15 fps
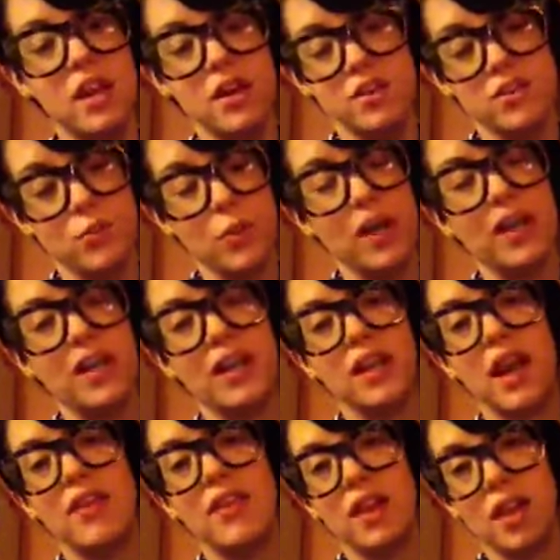sweating,
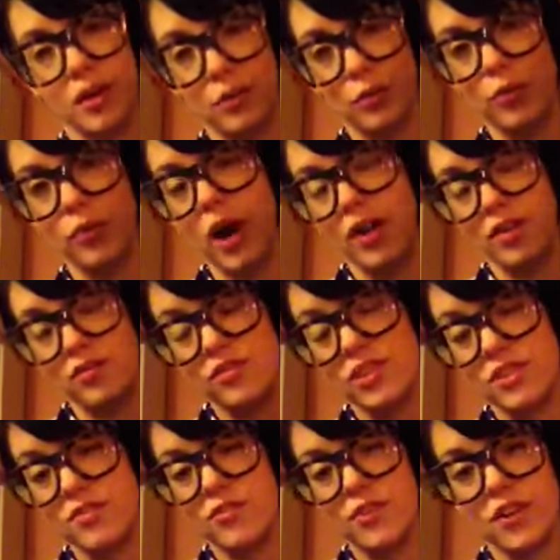and then I
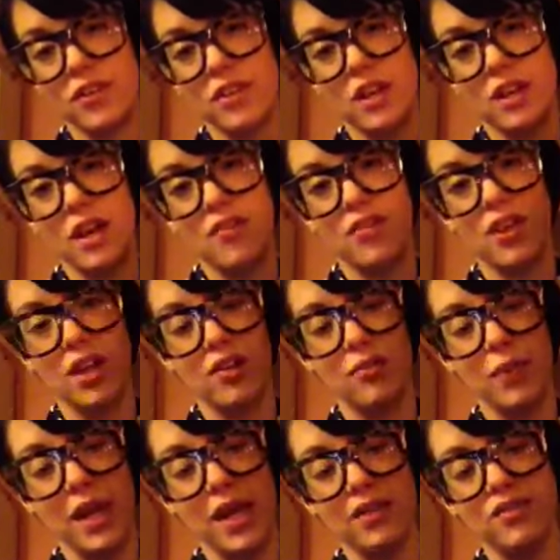did fear that I'd have a lot of
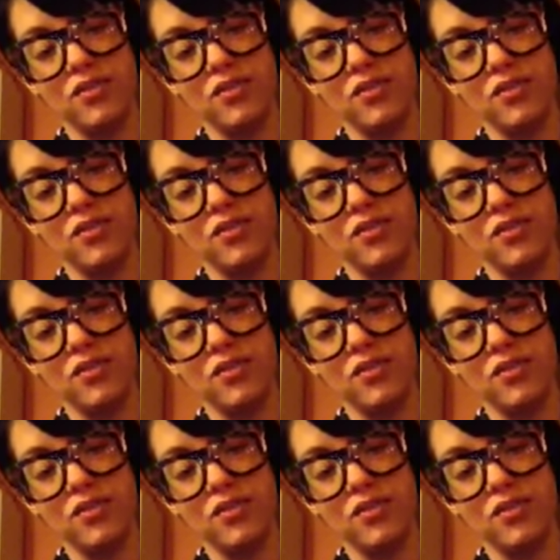pain.